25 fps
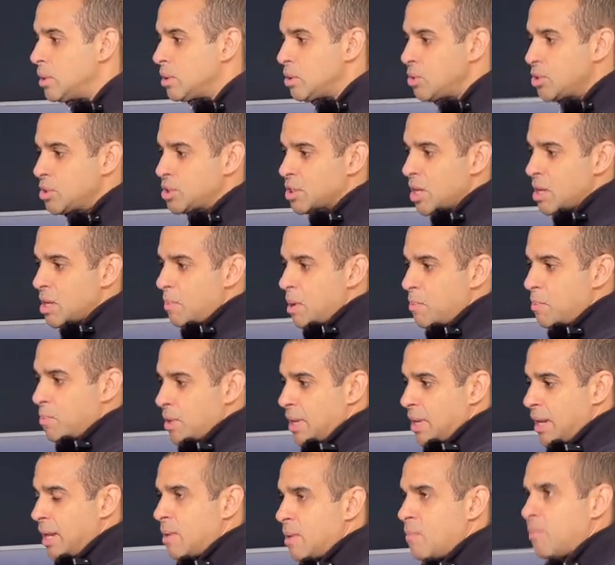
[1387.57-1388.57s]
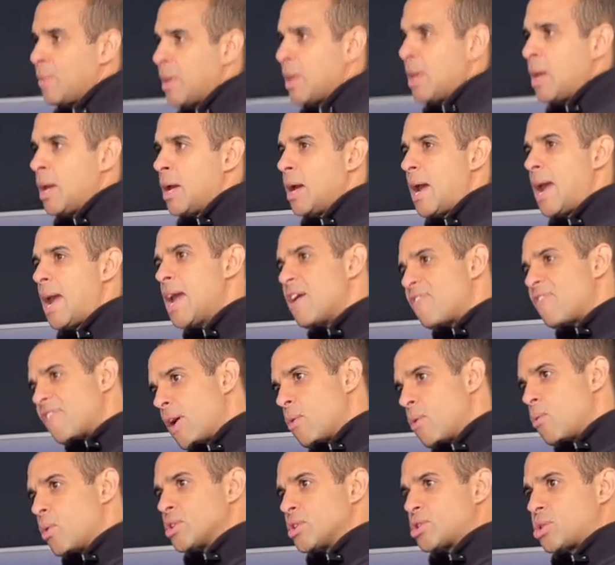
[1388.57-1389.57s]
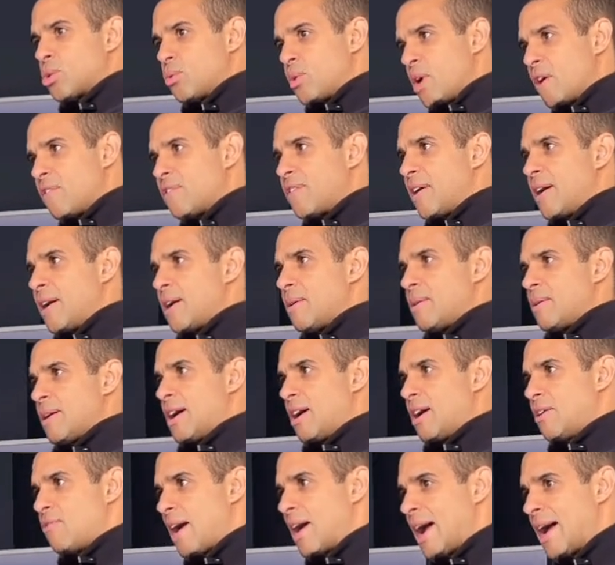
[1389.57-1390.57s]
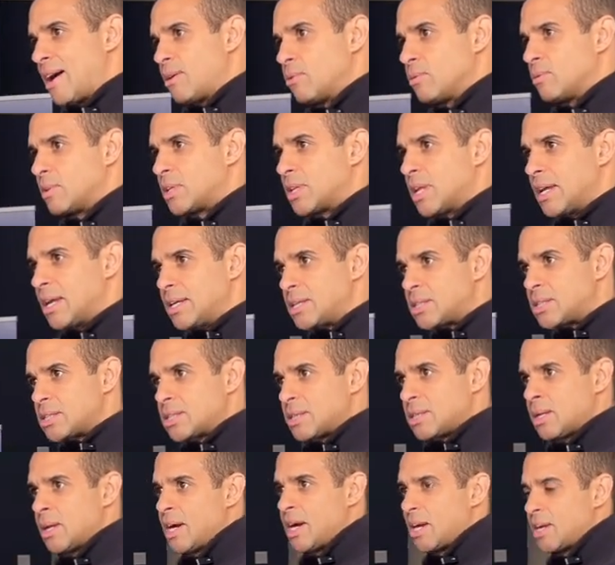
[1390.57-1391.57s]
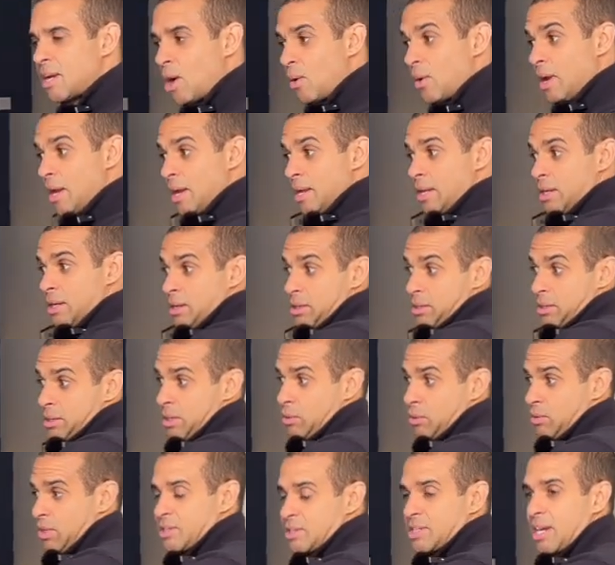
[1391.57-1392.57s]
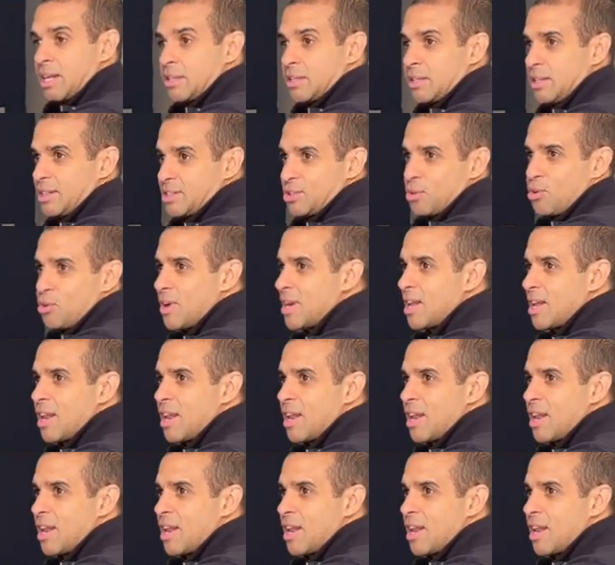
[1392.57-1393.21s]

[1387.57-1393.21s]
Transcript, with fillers: you see me put in if I was to offer around this, I know, and it's under, it's already